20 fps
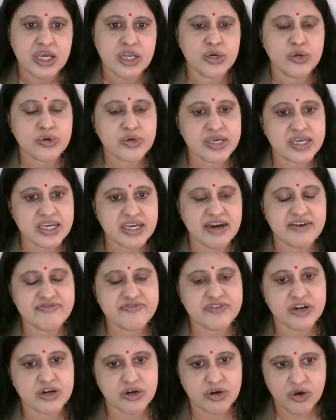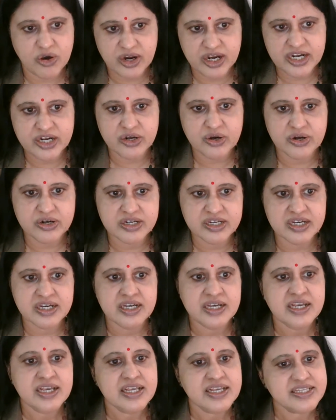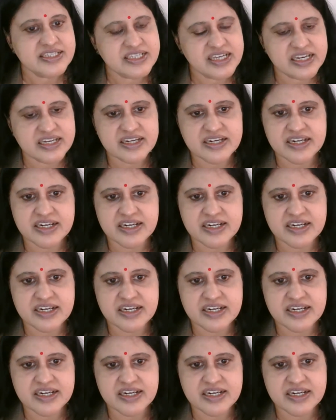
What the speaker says: looking after law and order, general